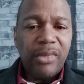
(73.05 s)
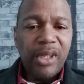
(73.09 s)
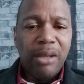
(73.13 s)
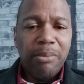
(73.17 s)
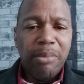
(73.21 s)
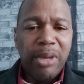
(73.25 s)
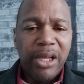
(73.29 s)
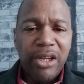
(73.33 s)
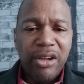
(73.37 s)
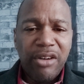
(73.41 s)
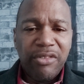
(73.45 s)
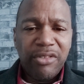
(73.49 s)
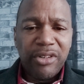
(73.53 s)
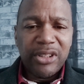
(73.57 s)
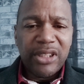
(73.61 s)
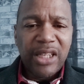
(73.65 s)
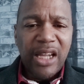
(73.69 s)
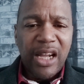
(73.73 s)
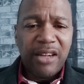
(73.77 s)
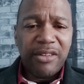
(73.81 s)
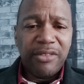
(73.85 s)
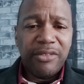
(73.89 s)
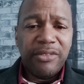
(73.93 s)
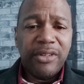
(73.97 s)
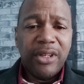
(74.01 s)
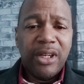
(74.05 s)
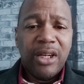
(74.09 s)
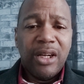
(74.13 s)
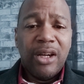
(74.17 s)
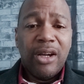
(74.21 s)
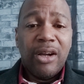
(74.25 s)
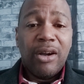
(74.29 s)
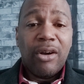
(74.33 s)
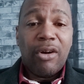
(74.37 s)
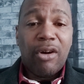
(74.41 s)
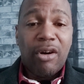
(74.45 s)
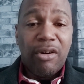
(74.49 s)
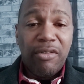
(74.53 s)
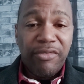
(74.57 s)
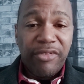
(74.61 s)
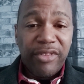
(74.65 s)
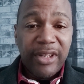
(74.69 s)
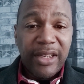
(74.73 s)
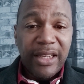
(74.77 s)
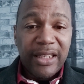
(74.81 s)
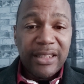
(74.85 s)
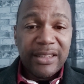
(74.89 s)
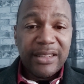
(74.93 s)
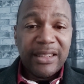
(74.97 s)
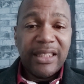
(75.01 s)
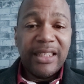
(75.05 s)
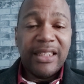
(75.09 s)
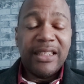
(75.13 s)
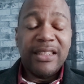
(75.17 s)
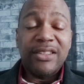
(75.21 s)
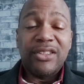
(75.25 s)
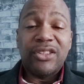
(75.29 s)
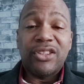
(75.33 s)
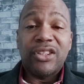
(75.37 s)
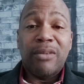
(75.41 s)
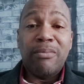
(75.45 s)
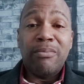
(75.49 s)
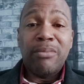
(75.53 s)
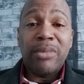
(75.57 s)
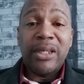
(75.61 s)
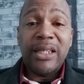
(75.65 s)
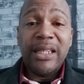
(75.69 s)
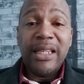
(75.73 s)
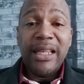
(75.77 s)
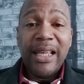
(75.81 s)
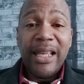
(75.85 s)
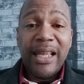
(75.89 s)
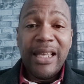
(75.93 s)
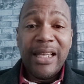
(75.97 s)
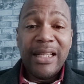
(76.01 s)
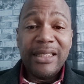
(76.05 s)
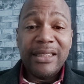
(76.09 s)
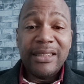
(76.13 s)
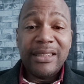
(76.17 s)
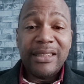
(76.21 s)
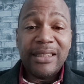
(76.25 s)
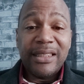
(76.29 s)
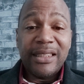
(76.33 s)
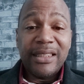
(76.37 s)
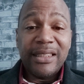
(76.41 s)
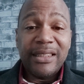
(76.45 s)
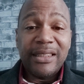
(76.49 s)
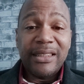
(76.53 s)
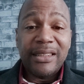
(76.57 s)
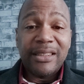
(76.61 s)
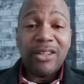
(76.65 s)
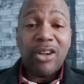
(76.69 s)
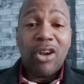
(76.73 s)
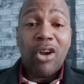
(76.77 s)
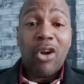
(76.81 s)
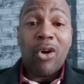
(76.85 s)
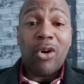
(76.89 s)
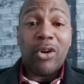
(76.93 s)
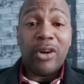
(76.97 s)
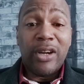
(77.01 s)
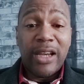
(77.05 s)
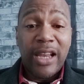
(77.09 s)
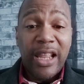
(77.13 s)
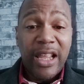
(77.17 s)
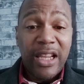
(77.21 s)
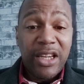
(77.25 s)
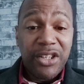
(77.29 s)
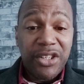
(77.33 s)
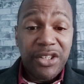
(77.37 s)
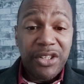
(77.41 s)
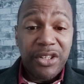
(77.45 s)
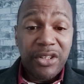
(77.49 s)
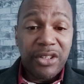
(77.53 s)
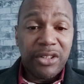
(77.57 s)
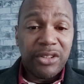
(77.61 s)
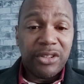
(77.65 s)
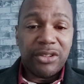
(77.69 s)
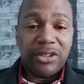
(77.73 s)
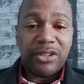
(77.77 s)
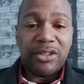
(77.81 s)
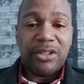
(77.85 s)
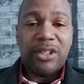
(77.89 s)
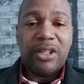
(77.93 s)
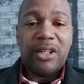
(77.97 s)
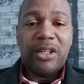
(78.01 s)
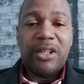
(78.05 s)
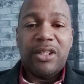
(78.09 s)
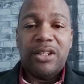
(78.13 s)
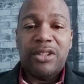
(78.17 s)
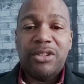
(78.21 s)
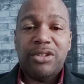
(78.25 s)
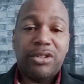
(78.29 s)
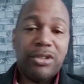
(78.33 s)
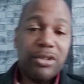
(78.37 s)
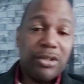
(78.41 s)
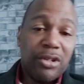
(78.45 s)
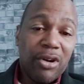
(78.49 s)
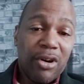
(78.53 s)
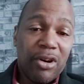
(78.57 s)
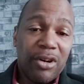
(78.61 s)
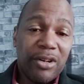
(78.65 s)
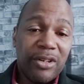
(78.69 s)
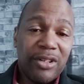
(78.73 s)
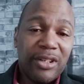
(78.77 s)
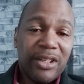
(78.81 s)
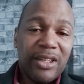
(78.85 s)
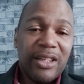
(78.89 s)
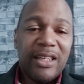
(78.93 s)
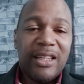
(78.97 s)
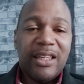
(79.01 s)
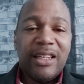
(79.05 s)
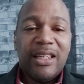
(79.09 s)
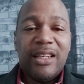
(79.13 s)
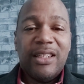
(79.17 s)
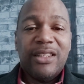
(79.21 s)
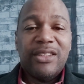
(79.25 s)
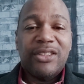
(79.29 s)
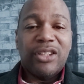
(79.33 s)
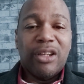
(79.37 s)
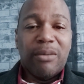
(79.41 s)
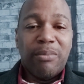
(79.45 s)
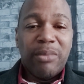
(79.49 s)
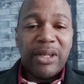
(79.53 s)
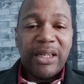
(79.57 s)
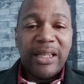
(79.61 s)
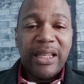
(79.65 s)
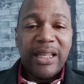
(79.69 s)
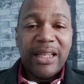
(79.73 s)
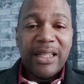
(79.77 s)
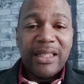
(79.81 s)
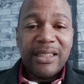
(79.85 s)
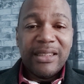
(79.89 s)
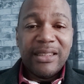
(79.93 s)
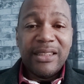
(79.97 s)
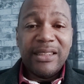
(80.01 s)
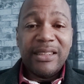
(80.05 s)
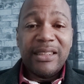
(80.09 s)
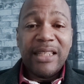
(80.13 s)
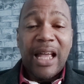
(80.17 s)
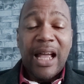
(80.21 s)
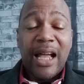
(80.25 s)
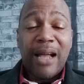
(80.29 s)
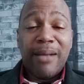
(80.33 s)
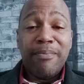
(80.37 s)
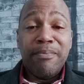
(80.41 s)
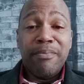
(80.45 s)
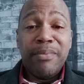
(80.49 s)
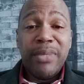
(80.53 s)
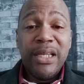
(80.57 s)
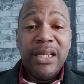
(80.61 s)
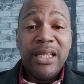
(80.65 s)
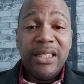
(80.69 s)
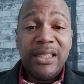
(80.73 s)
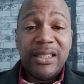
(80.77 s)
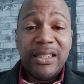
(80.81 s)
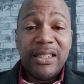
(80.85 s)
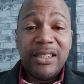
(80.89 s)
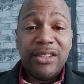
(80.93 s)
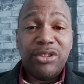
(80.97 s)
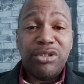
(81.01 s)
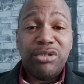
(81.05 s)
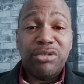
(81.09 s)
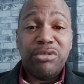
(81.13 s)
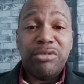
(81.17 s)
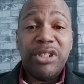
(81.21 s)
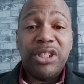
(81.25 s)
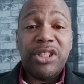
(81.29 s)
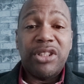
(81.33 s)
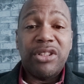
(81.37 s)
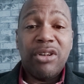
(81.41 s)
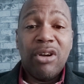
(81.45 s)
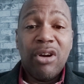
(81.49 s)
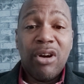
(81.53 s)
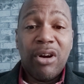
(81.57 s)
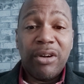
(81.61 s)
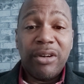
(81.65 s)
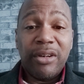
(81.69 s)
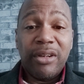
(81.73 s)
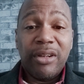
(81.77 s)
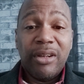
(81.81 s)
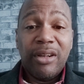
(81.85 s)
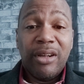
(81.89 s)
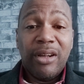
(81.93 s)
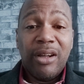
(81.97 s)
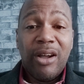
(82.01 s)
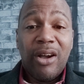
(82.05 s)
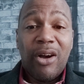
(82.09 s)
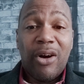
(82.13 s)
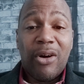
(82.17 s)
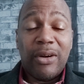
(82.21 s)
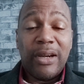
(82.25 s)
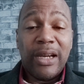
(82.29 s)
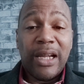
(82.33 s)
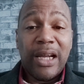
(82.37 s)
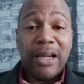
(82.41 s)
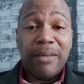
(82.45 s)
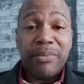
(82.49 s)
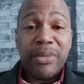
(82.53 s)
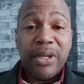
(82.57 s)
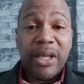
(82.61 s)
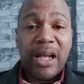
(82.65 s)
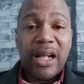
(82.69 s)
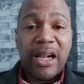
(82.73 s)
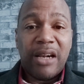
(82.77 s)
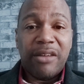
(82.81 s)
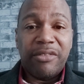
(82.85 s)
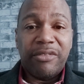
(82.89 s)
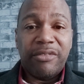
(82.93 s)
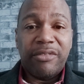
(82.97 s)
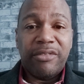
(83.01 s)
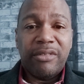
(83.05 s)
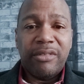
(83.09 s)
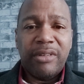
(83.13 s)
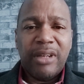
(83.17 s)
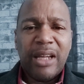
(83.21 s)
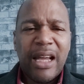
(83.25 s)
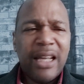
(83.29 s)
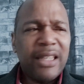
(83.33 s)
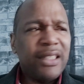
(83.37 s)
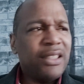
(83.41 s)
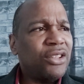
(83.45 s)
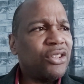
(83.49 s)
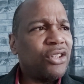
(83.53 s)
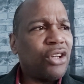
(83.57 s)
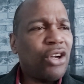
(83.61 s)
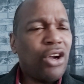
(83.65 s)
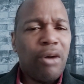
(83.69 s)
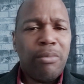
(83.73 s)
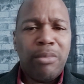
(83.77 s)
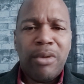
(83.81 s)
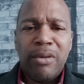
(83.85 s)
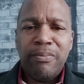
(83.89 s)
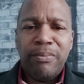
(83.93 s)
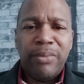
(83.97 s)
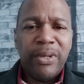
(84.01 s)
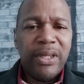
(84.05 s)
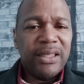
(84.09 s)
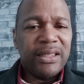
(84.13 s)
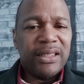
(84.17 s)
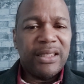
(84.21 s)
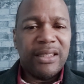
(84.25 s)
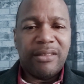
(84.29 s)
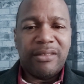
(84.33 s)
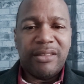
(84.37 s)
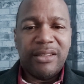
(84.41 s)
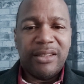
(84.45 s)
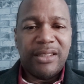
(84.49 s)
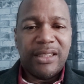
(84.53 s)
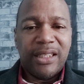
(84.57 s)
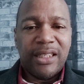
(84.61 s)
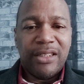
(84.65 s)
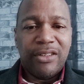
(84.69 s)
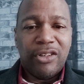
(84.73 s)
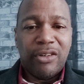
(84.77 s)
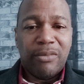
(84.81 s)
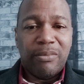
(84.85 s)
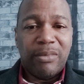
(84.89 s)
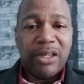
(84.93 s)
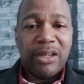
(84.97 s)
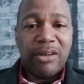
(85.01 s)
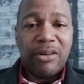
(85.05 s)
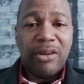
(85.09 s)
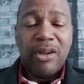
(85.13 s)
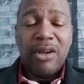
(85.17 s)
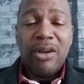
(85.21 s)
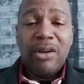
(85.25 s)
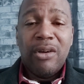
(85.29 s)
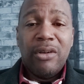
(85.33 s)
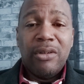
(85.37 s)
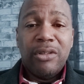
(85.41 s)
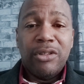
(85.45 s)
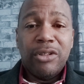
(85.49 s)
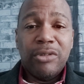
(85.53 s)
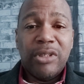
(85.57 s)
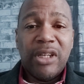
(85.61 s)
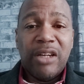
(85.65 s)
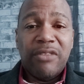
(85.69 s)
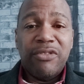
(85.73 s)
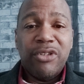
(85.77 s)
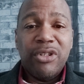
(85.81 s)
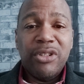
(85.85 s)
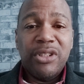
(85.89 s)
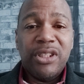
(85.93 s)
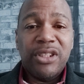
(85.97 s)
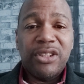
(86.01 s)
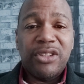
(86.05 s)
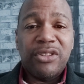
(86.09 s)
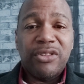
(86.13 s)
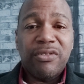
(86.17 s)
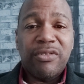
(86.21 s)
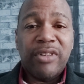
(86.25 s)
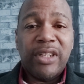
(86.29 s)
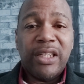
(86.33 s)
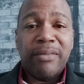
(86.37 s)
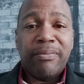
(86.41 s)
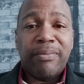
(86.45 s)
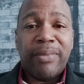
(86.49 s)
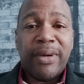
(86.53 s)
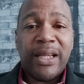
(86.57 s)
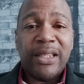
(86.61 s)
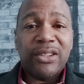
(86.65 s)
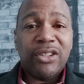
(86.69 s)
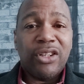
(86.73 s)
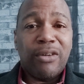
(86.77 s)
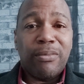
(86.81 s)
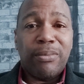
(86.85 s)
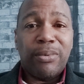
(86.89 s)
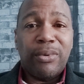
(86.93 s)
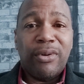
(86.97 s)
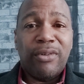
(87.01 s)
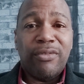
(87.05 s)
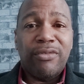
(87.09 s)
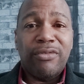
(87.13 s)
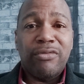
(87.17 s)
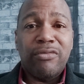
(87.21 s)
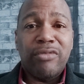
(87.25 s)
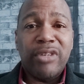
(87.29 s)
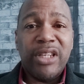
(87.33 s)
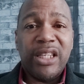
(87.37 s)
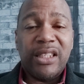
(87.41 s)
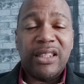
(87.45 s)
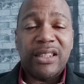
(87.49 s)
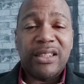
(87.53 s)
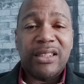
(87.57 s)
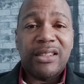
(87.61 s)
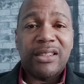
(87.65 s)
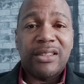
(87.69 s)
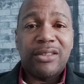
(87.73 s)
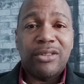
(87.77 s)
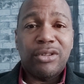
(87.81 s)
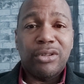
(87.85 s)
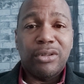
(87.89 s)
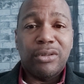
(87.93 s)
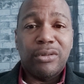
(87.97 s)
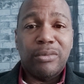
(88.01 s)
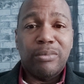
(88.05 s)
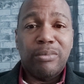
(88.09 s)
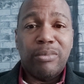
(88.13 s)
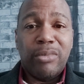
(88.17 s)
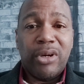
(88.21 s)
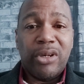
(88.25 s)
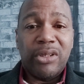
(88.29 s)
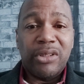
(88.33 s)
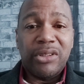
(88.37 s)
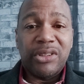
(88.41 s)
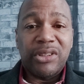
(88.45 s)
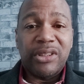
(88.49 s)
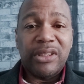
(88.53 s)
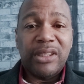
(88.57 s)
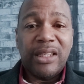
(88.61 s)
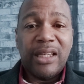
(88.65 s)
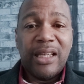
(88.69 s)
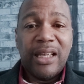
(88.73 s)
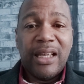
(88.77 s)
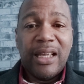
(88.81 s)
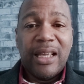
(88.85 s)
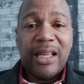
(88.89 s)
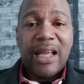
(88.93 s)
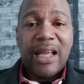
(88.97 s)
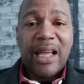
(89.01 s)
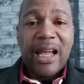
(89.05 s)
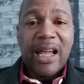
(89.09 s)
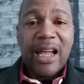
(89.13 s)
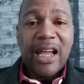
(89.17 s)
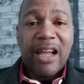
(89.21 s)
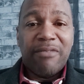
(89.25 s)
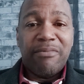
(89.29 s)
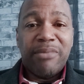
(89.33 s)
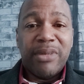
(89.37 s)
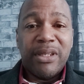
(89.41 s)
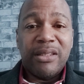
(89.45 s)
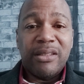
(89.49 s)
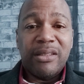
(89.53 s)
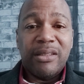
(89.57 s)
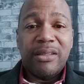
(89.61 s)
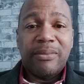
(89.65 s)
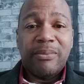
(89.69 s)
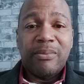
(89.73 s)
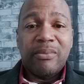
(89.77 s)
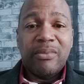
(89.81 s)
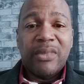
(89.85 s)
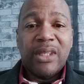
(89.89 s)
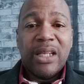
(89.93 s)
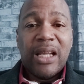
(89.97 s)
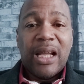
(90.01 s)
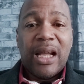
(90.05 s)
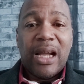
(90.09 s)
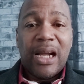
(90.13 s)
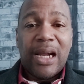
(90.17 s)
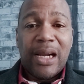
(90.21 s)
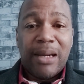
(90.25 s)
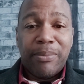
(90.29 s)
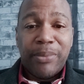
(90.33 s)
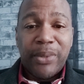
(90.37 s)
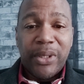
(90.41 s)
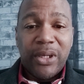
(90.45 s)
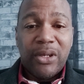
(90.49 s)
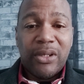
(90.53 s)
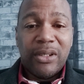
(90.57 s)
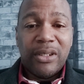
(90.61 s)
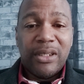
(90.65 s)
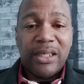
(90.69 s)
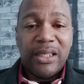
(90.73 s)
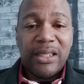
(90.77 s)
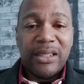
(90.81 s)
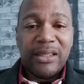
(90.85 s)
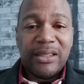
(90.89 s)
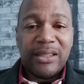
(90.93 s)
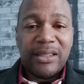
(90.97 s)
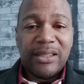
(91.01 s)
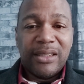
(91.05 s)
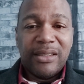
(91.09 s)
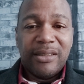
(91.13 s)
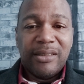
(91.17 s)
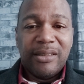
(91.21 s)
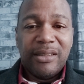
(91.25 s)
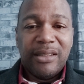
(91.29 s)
Many of us have confidence in somebody else's connections to God, somebody else's ability to reach God on our behalf. And it's commonplace in Christendom now. You'd have noticed over the past couple of weeks to months, I have been harping on this.